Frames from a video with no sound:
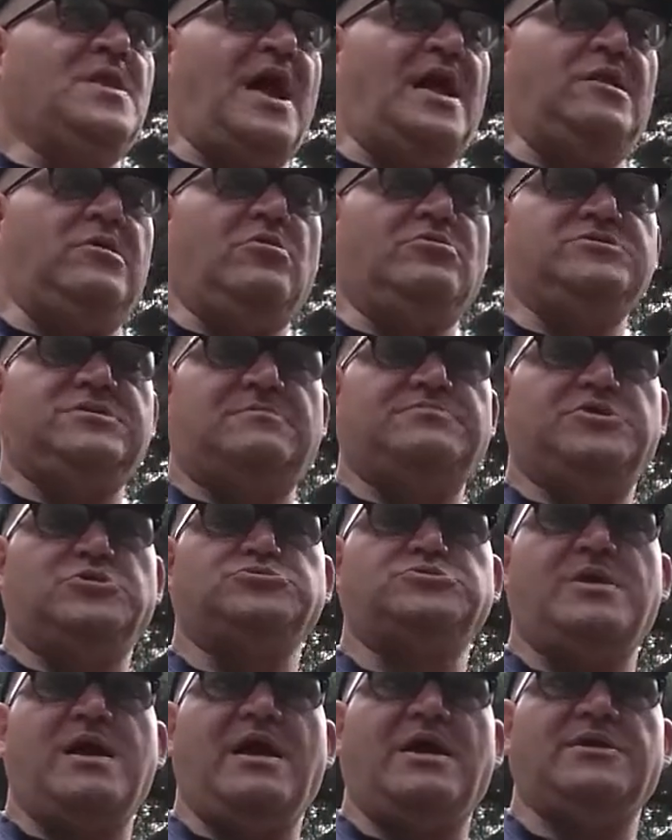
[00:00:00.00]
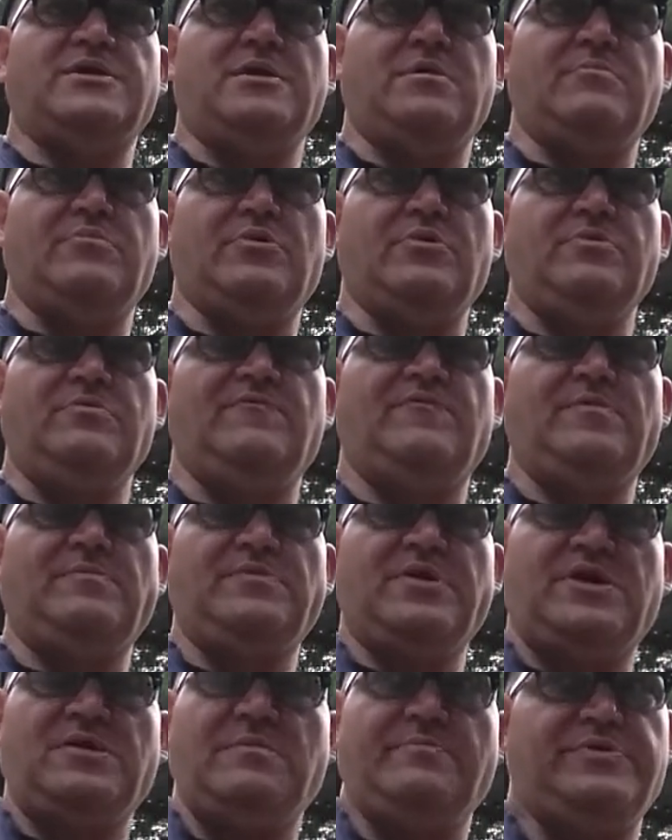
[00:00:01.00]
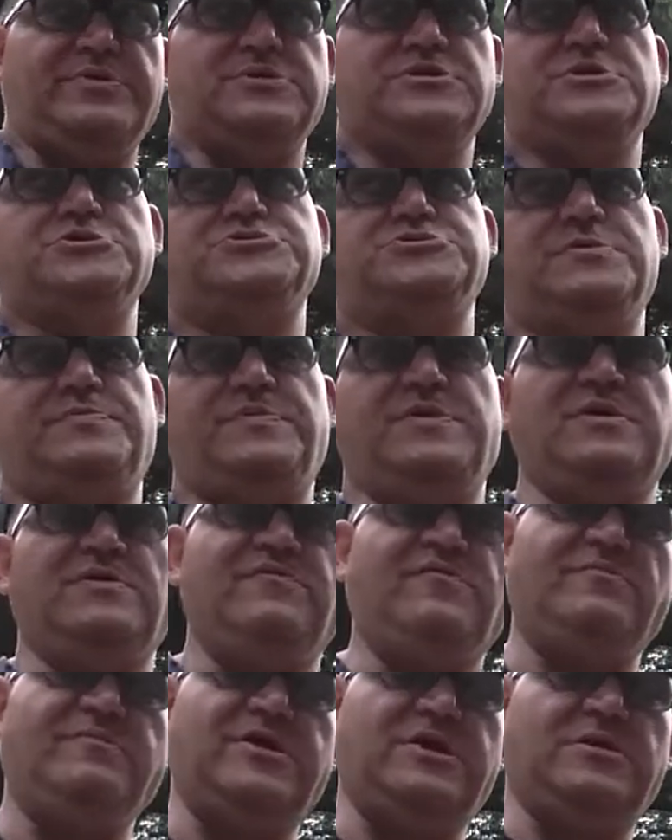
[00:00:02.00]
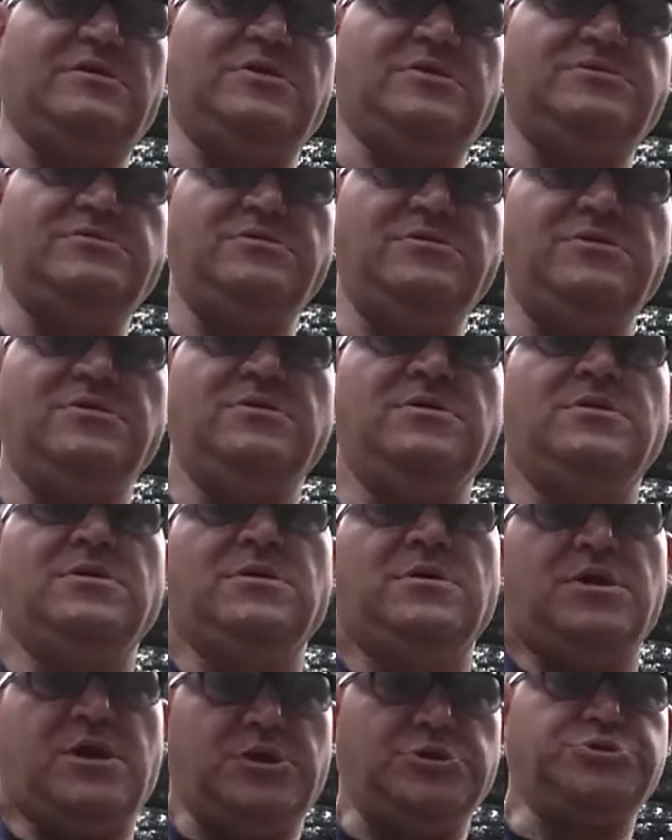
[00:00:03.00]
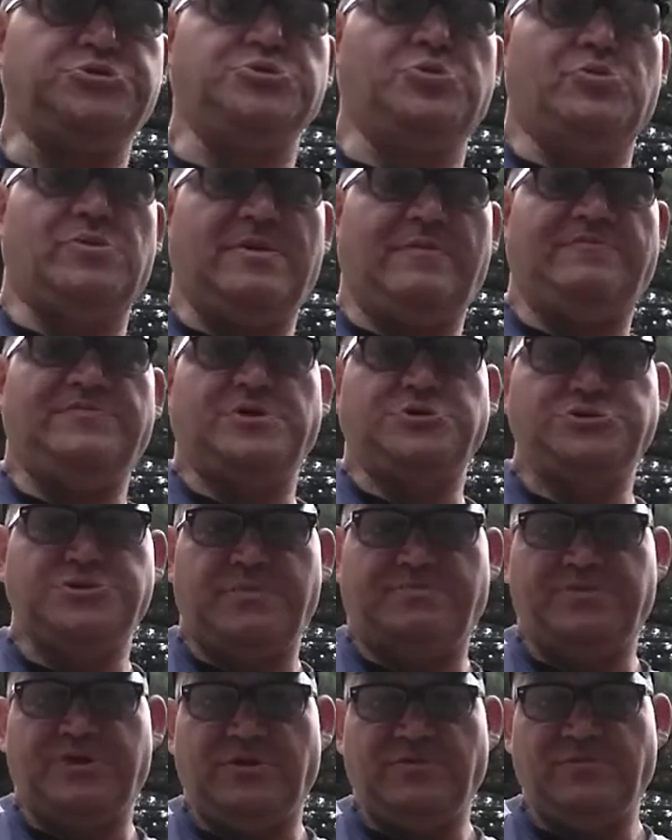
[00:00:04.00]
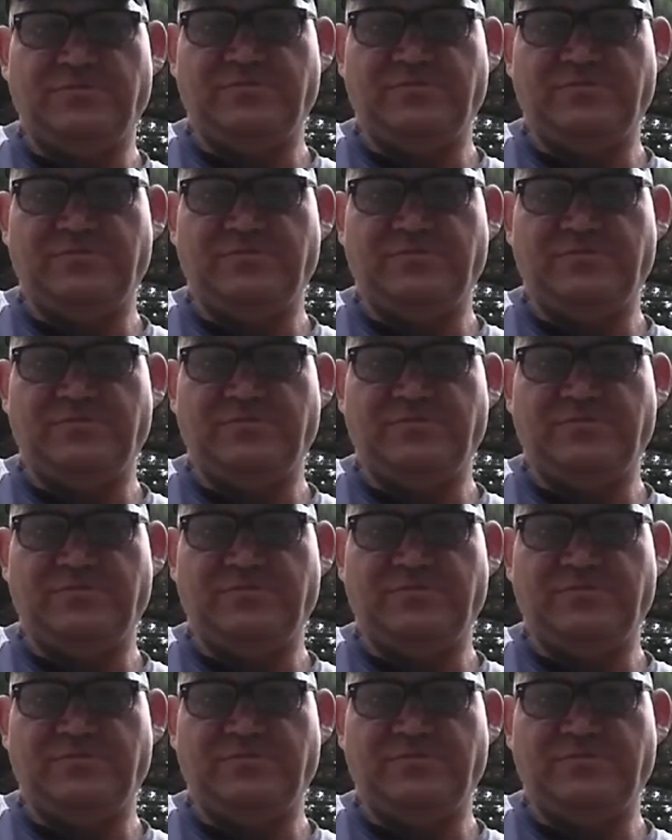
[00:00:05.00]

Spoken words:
I looked up the tracking number from the company that's shipping it from England, and sure enough, they shipped